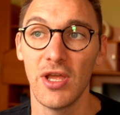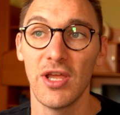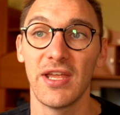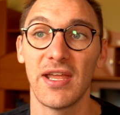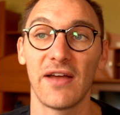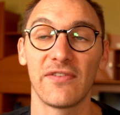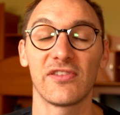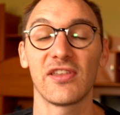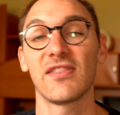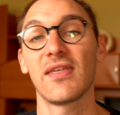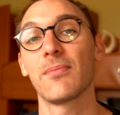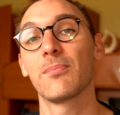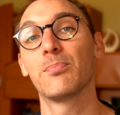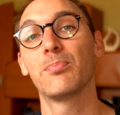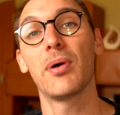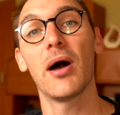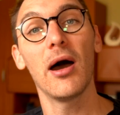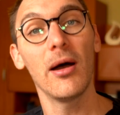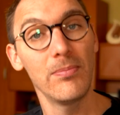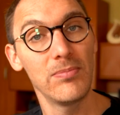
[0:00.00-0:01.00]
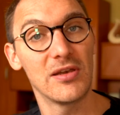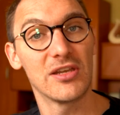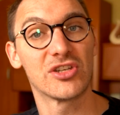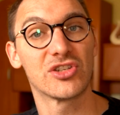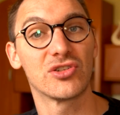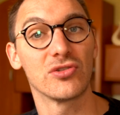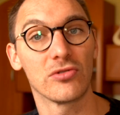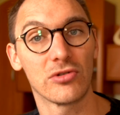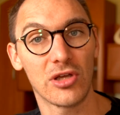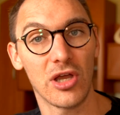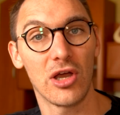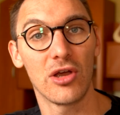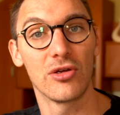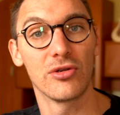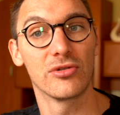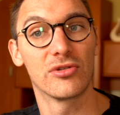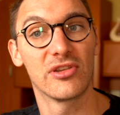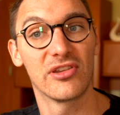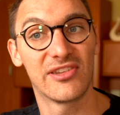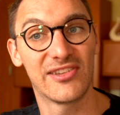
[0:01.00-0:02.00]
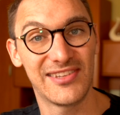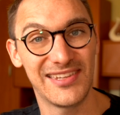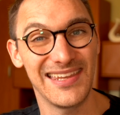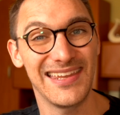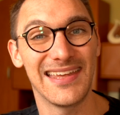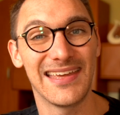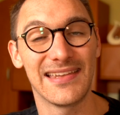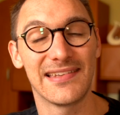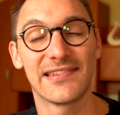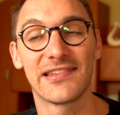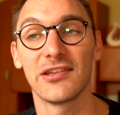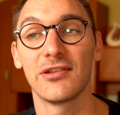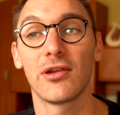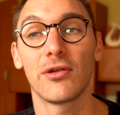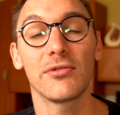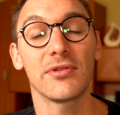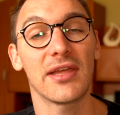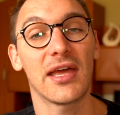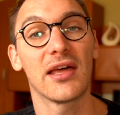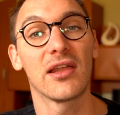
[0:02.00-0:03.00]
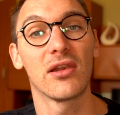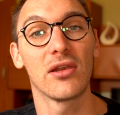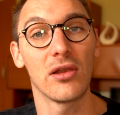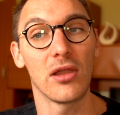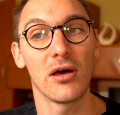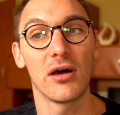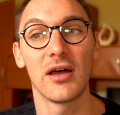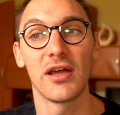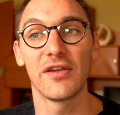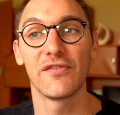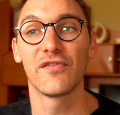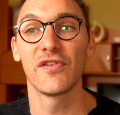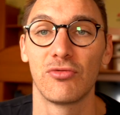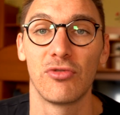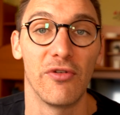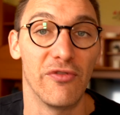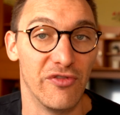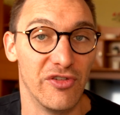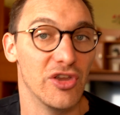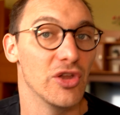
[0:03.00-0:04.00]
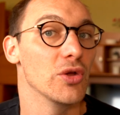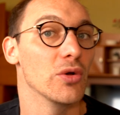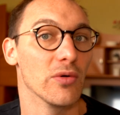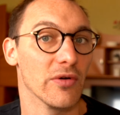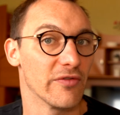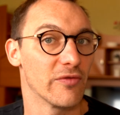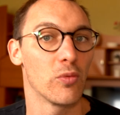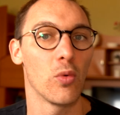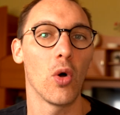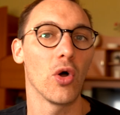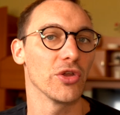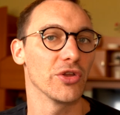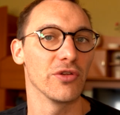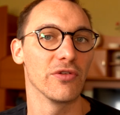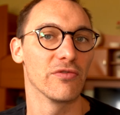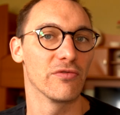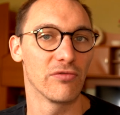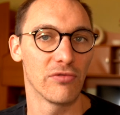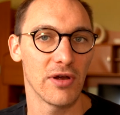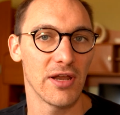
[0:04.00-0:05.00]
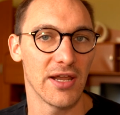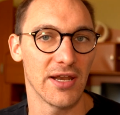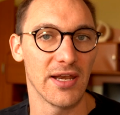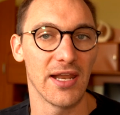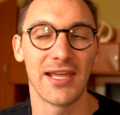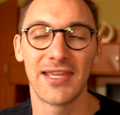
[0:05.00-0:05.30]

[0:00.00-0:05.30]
You have to then publish your code to see it. So you don't get a live review of what you've written.